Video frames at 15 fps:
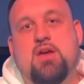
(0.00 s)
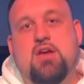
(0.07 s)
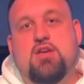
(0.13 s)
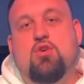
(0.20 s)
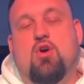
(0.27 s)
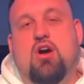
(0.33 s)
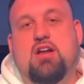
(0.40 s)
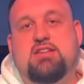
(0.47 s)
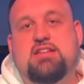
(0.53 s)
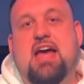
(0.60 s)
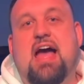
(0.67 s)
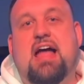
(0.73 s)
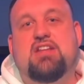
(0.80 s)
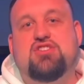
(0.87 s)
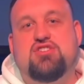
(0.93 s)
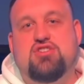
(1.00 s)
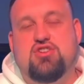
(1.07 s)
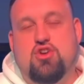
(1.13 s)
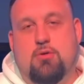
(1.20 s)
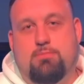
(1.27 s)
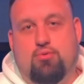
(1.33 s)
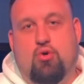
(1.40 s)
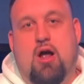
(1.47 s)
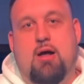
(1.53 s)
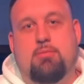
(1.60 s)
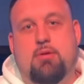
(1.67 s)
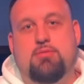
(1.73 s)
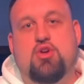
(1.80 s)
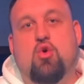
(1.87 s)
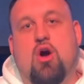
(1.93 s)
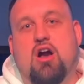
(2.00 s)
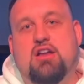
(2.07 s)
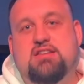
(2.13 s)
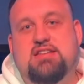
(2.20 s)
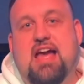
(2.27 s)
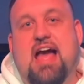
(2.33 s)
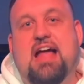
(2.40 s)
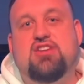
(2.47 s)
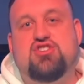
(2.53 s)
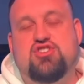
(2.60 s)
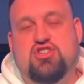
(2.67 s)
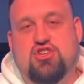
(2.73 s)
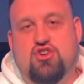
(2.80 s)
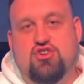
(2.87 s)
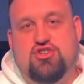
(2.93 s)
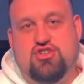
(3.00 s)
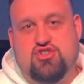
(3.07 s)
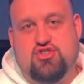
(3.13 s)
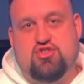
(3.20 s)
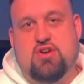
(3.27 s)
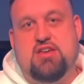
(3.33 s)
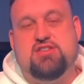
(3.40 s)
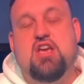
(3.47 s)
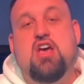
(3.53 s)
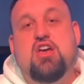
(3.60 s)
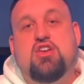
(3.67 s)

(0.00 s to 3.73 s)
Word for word: You are attached to your problem. You are attached to your distress.